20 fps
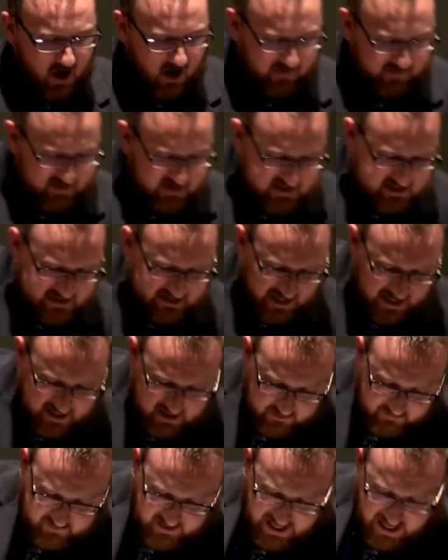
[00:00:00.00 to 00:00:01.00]
on this
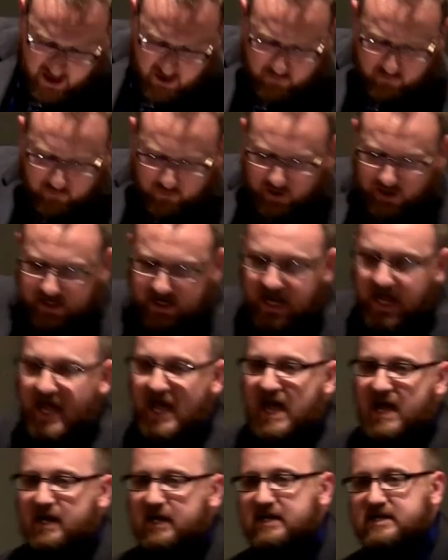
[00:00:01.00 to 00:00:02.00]
side of Calvary
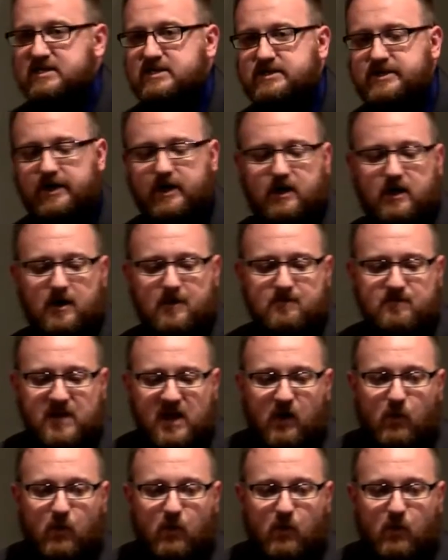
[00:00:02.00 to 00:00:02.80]
at Easter